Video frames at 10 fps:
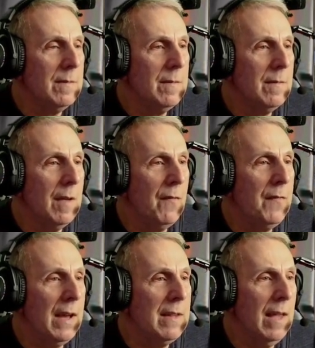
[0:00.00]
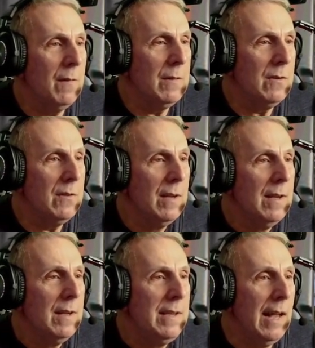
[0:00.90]
effect that was
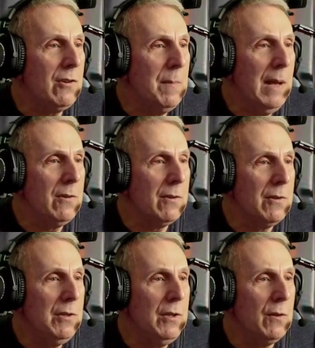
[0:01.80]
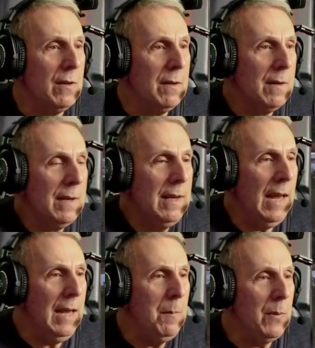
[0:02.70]
detrimental to your
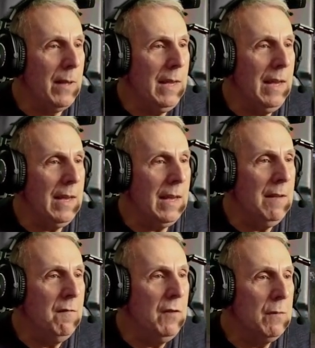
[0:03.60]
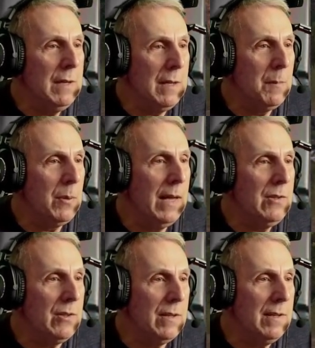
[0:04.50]
game playing and viewing
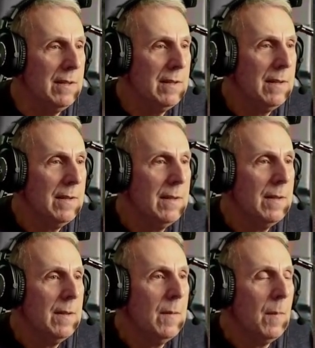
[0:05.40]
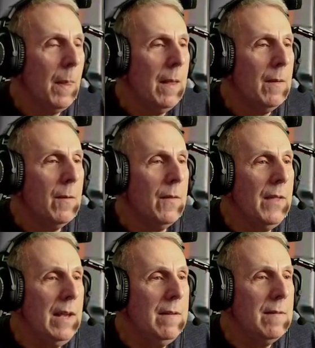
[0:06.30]
pleasure, well
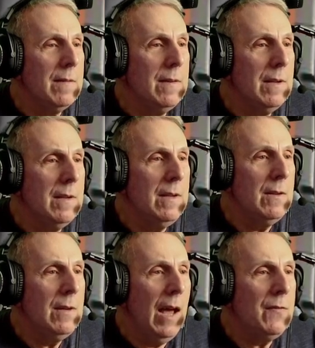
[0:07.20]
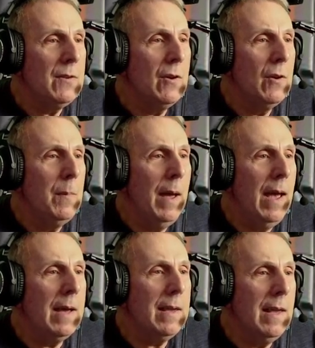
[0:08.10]
then you'd have to go
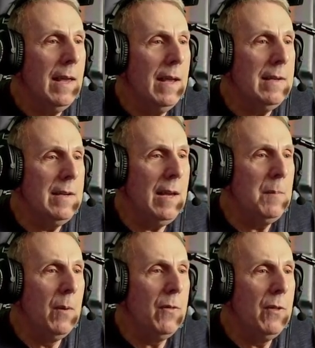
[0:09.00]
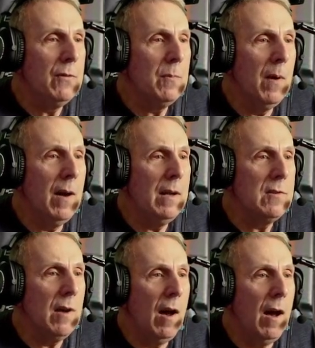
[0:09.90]
back and take both those mods
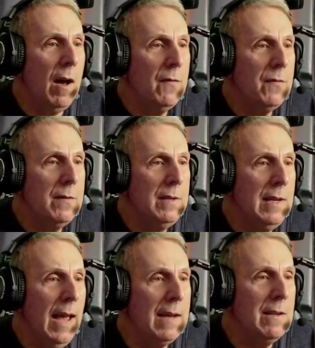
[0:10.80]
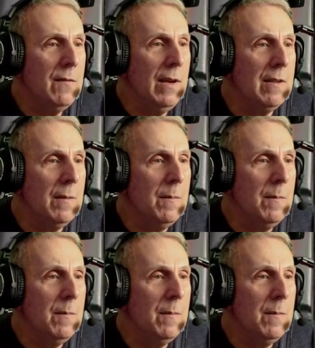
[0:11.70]
off, deactivate them,